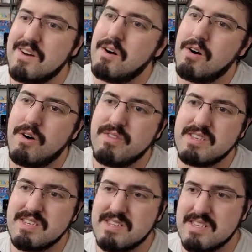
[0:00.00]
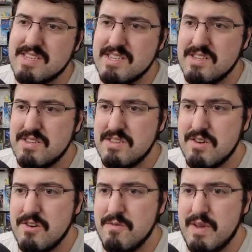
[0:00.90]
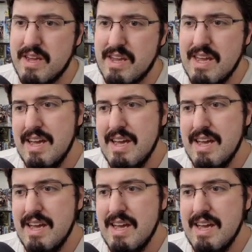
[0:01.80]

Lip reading: Oh, this is disturbing.